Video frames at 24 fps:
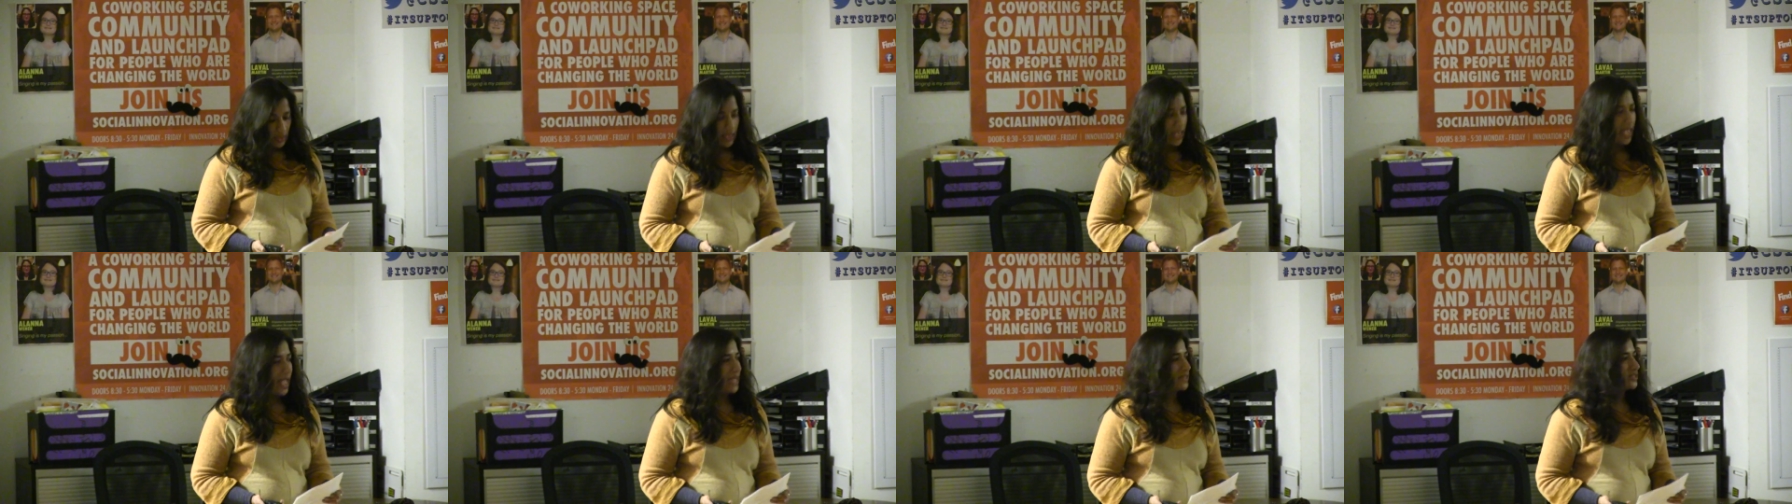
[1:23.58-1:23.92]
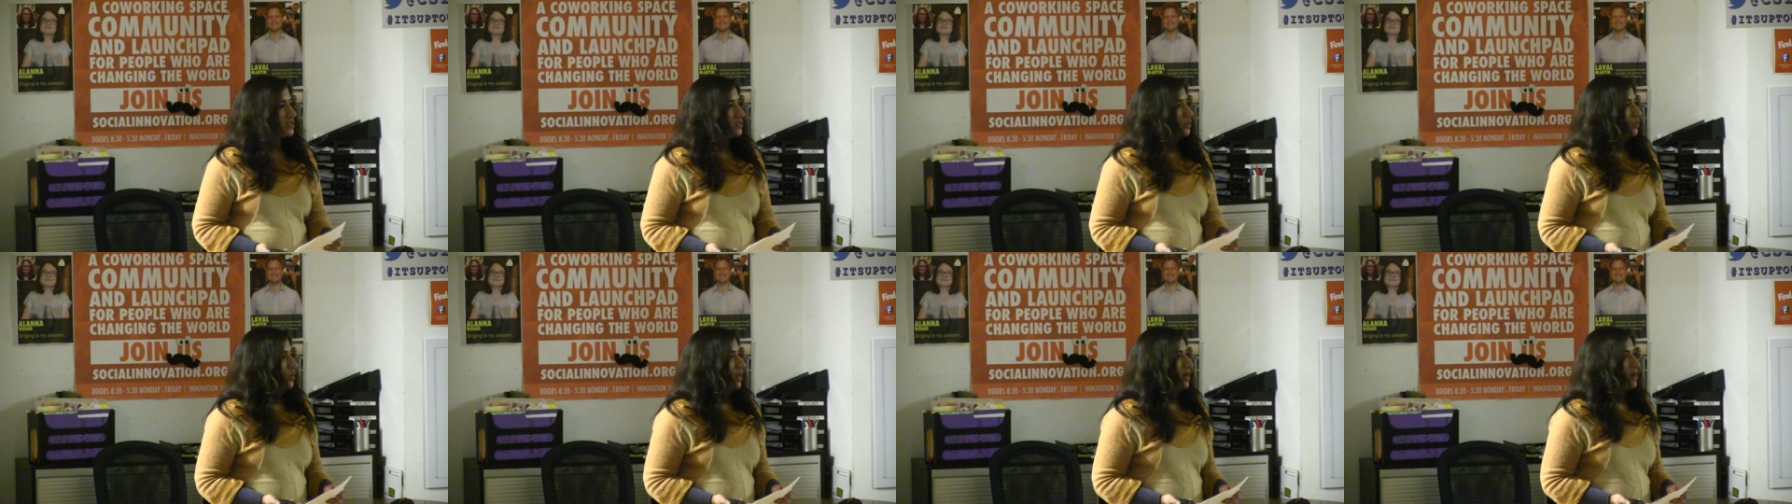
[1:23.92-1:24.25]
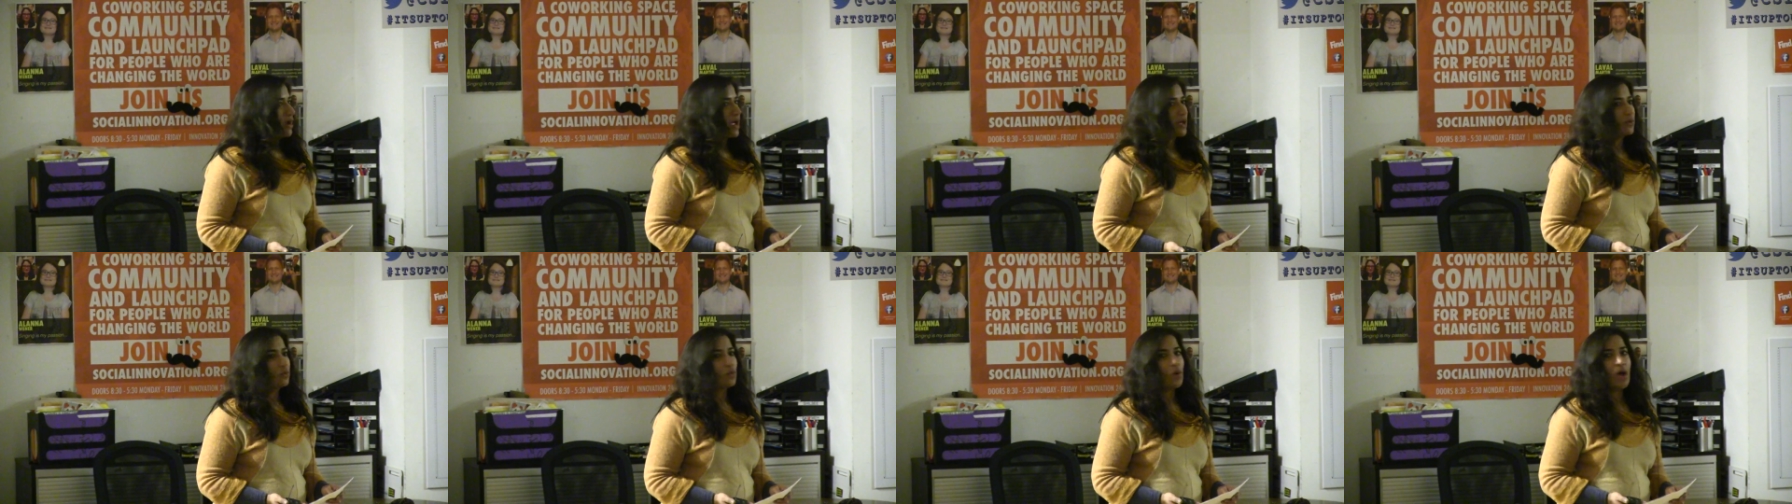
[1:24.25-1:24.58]
and to where
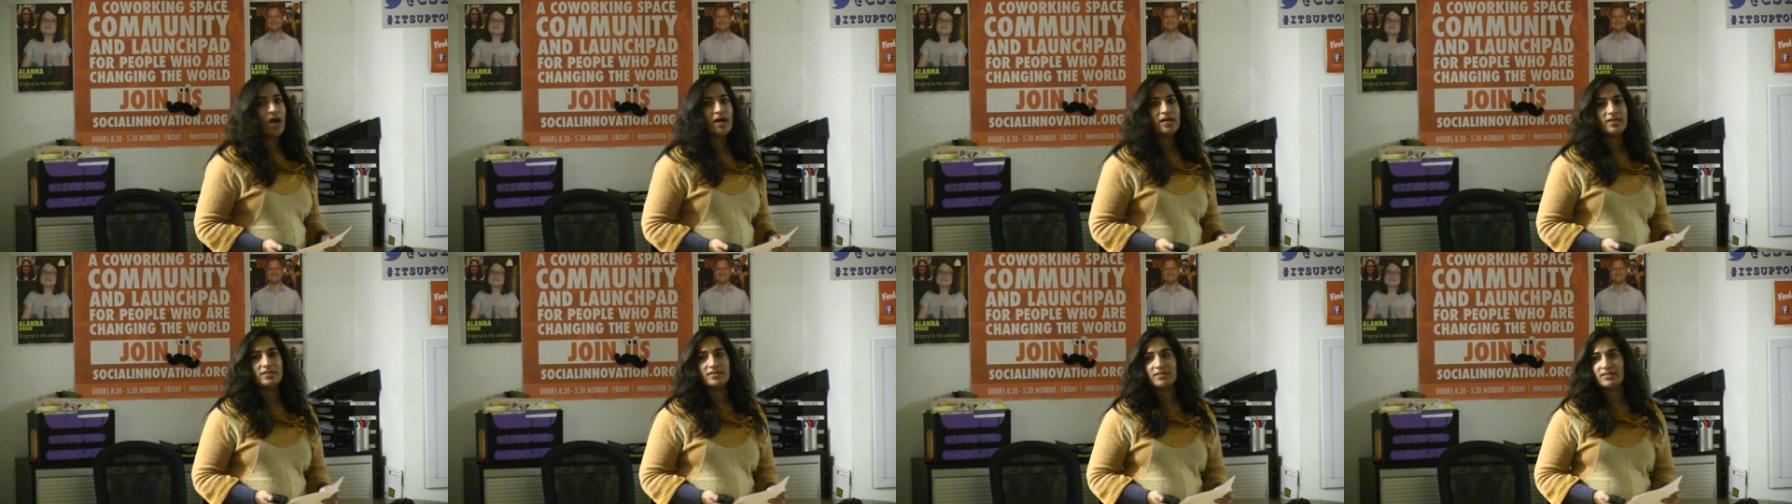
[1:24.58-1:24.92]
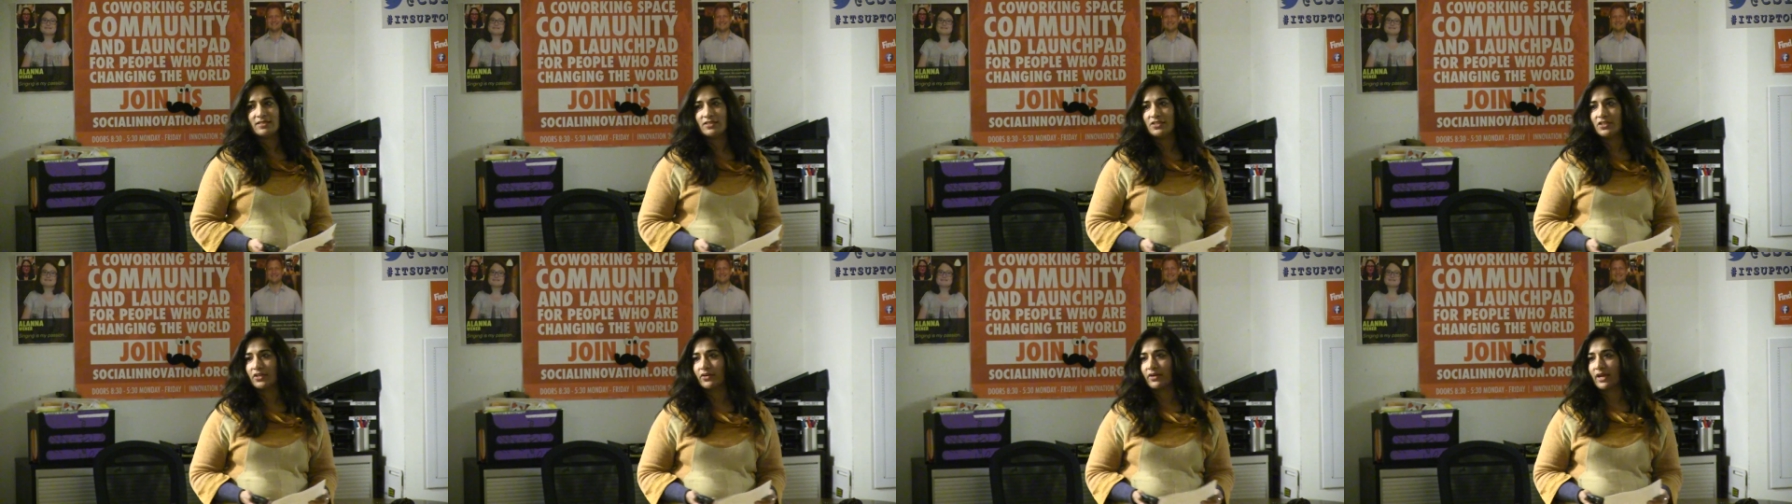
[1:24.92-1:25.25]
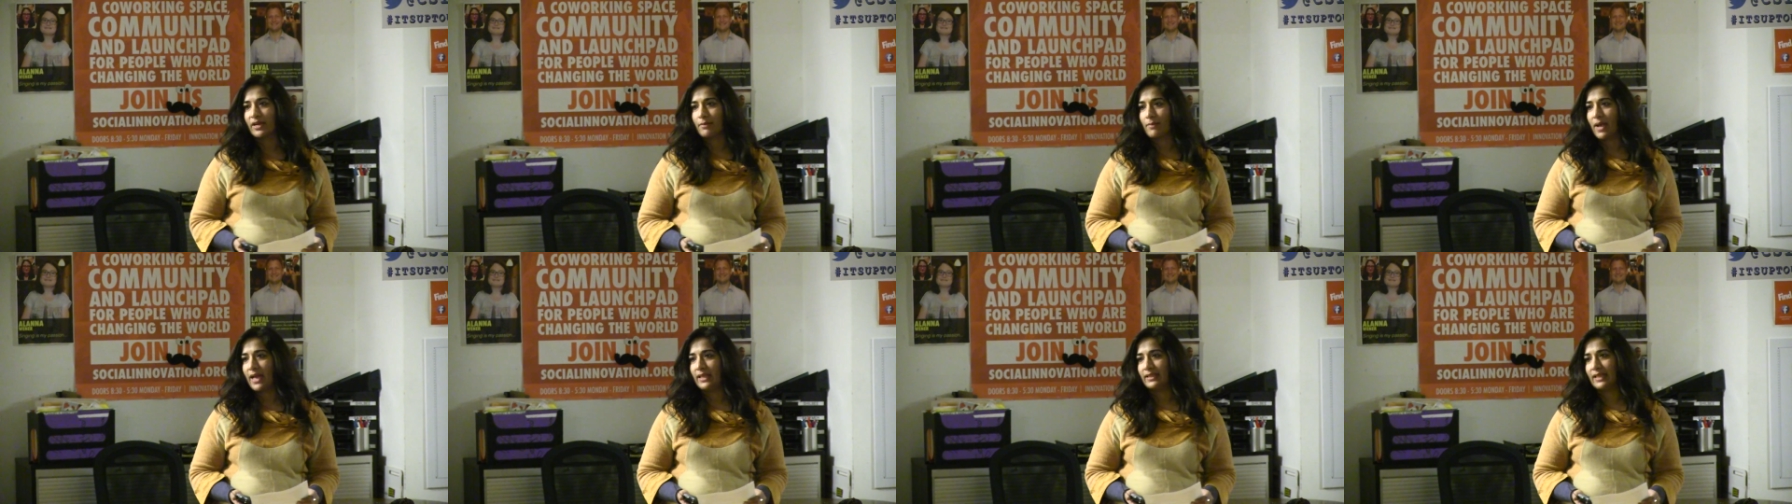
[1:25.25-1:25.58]
I was
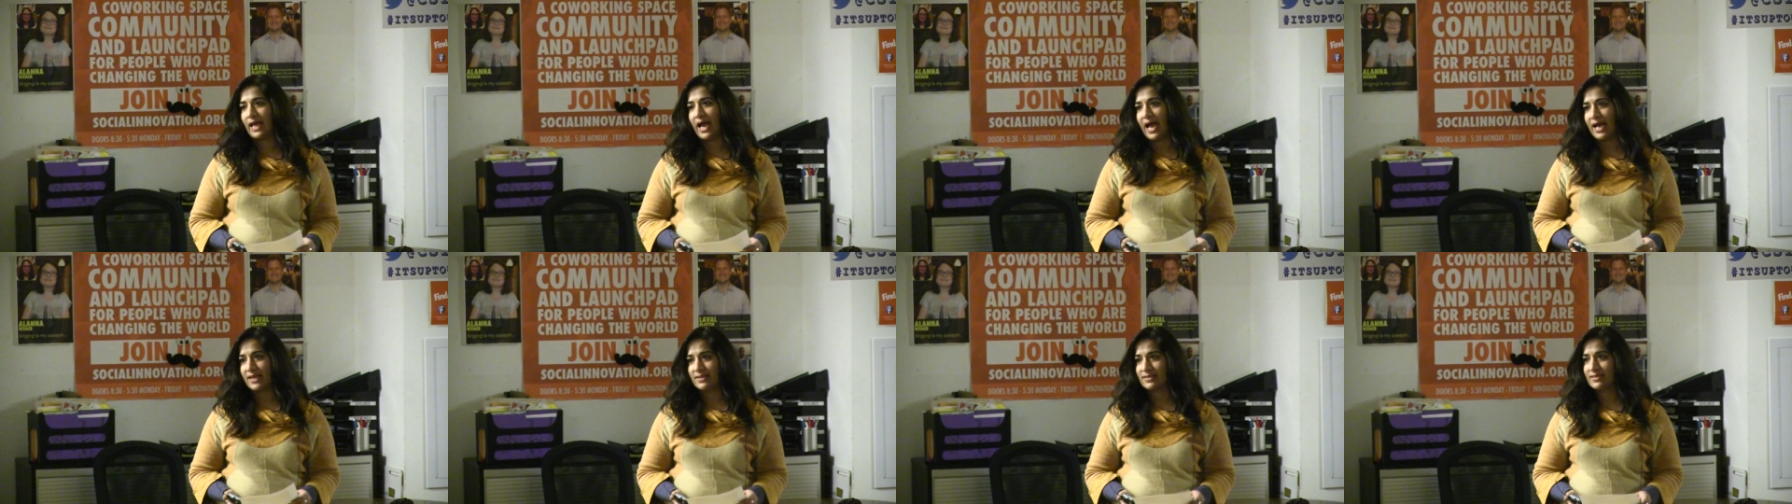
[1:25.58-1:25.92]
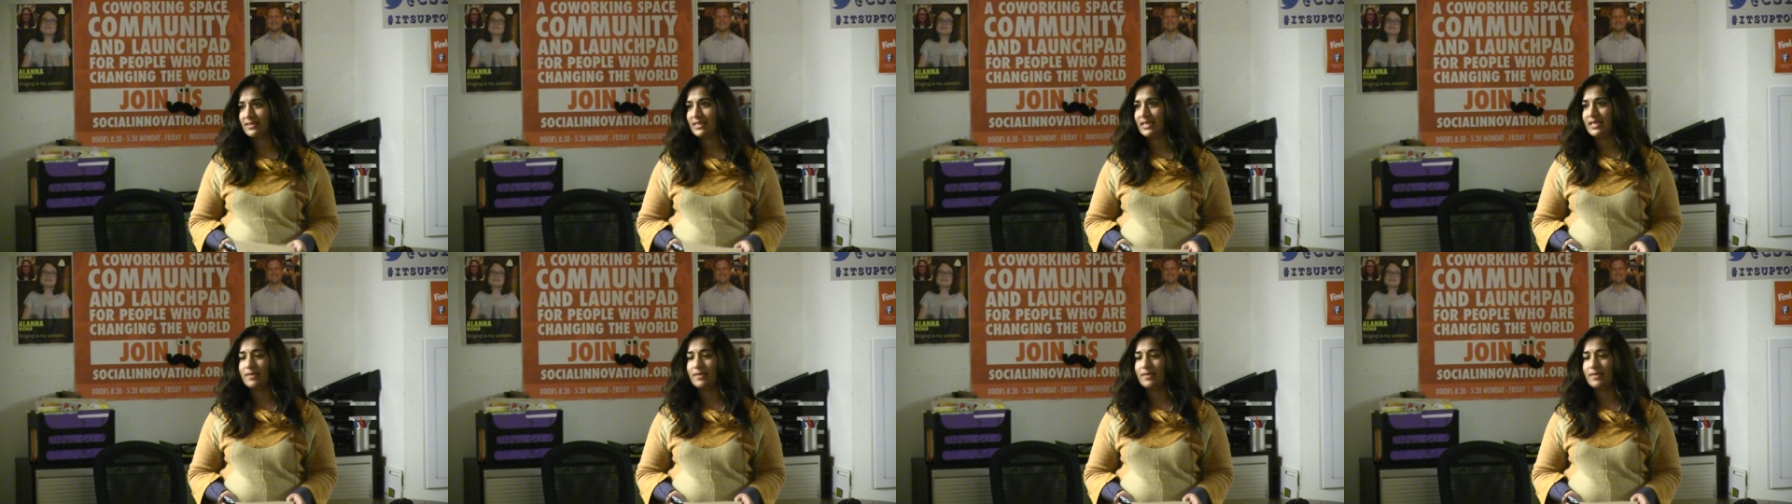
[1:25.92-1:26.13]
during my last